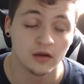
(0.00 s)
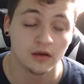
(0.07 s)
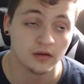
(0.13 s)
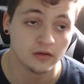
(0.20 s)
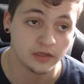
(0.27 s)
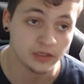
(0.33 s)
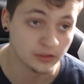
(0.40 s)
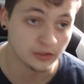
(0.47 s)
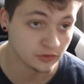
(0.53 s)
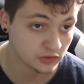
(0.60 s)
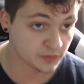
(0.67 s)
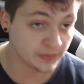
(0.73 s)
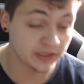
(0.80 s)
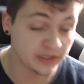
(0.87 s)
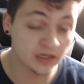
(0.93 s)
Either
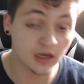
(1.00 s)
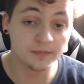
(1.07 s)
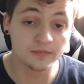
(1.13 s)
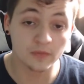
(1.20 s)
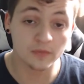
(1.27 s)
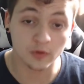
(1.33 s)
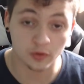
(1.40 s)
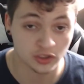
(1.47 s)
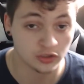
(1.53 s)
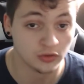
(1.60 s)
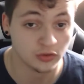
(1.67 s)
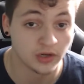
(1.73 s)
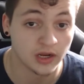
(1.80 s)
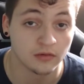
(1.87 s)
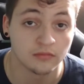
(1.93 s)
speed up or slow
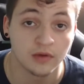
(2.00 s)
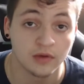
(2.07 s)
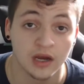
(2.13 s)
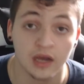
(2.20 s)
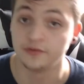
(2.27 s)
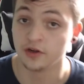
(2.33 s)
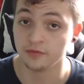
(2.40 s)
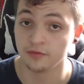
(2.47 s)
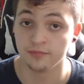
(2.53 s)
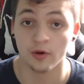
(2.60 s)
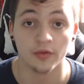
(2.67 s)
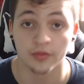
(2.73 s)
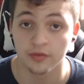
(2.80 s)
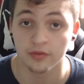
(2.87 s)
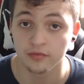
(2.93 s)
down. I've done
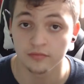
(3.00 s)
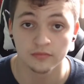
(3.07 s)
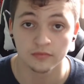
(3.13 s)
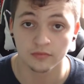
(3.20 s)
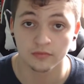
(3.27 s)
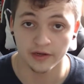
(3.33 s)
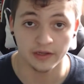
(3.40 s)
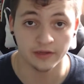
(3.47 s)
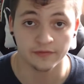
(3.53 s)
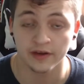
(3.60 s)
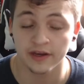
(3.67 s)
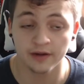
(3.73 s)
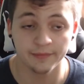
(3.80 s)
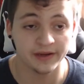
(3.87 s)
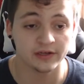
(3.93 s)
both, right? If I
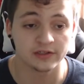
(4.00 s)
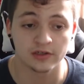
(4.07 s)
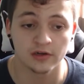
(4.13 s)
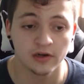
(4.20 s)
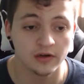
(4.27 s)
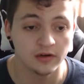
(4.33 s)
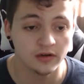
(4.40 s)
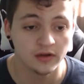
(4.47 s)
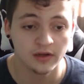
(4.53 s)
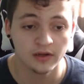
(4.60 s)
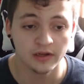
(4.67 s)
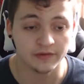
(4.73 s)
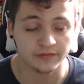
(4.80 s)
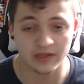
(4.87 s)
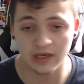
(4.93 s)
got to make a turn,
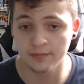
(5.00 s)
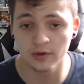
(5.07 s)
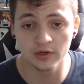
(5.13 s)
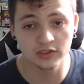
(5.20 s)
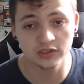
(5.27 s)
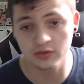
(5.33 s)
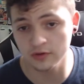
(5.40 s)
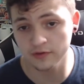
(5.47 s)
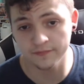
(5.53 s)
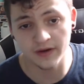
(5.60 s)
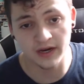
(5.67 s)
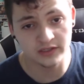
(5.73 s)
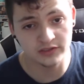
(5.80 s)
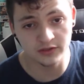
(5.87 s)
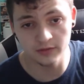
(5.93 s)
if that person's going
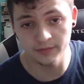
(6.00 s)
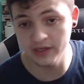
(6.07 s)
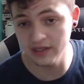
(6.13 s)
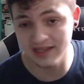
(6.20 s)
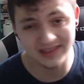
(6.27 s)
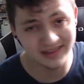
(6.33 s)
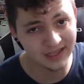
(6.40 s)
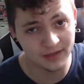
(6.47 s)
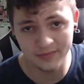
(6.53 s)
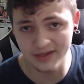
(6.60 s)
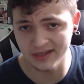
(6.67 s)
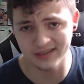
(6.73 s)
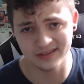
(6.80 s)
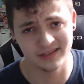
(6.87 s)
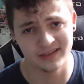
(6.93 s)
faster than me, let them
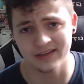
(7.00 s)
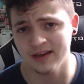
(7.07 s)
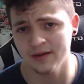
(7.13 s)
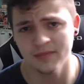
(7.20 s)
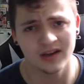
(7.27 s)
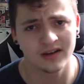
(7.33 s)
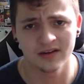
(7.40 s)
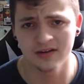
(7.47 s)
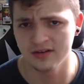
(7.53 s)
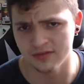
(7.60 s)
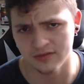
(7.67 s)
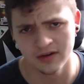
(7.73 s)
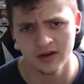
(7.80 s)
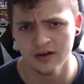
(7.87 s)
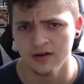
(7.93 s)
get a ticket. I'm not going
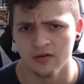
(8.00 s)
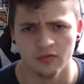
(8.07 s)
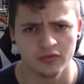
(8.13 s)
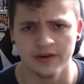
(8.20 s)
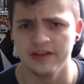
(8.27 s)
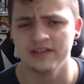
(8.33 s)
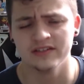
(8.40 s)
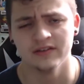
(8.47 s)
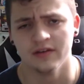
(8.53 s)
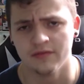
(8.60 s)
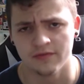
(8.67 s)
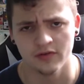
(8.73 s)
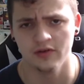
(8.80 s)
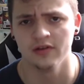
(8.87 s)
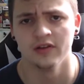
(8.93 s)
to race in
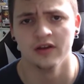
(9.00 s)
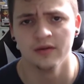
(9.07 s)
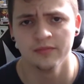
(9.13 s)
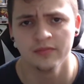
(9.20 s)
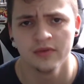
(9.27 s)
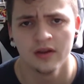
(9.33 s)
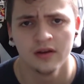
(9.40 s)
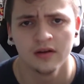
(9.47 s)
front of them.